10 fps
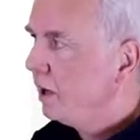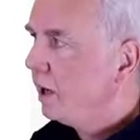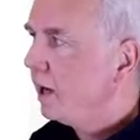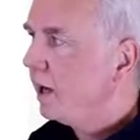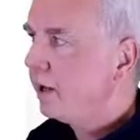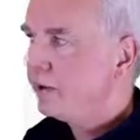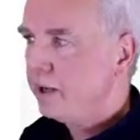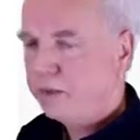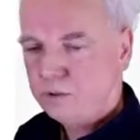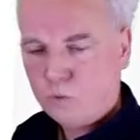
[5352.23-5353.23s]
and
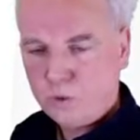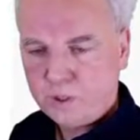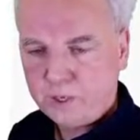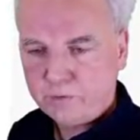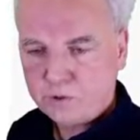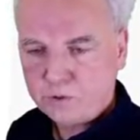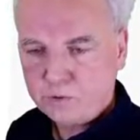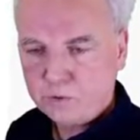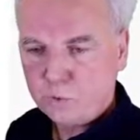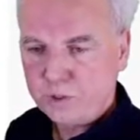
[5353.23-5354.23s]
then you would have a
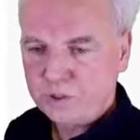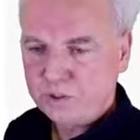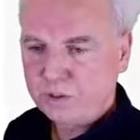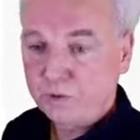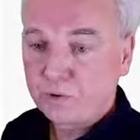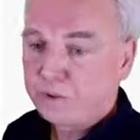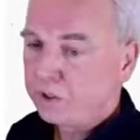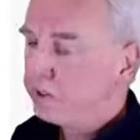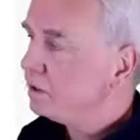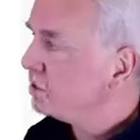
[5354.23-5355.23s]
student which is different
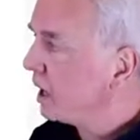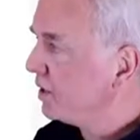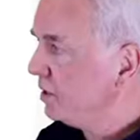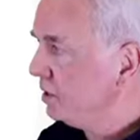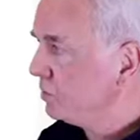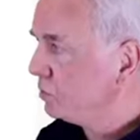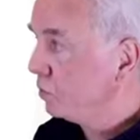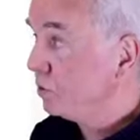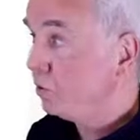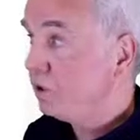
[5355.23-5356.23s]
in its ID.
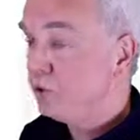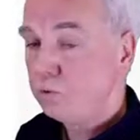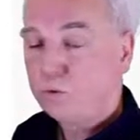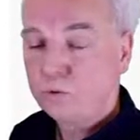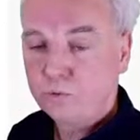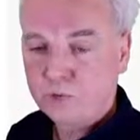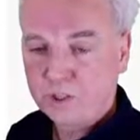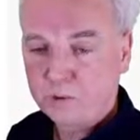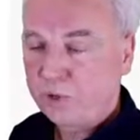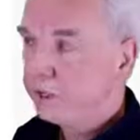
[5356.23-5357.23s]
So you need to
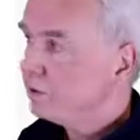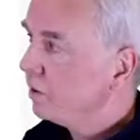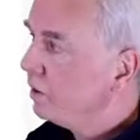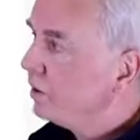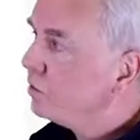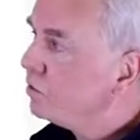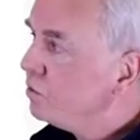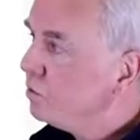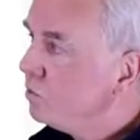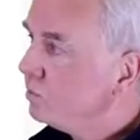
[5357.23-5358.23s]
generate
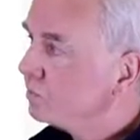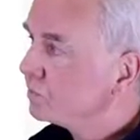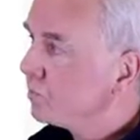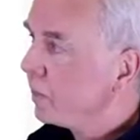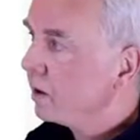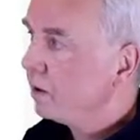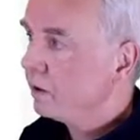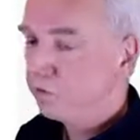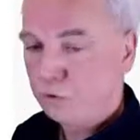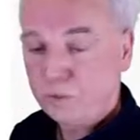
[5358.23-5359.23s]
two
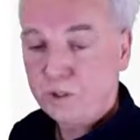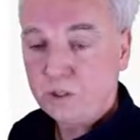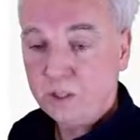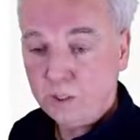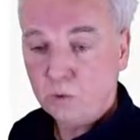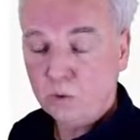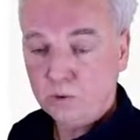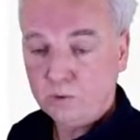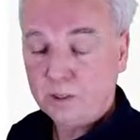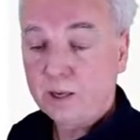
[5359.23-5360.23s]
uh, to be
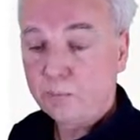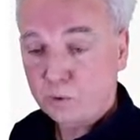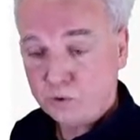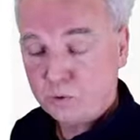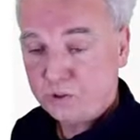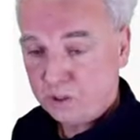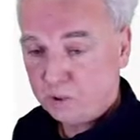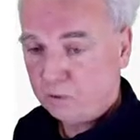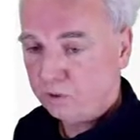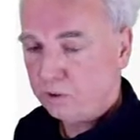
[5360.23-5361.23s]
equal and produce the
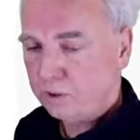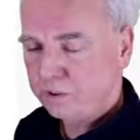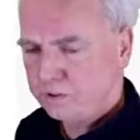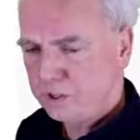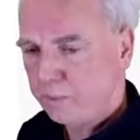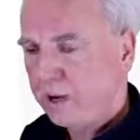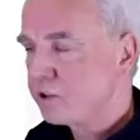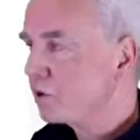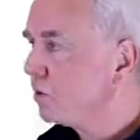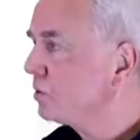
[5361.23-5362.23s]
equal uh, the same
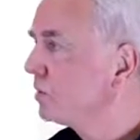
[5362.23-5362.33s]
hash code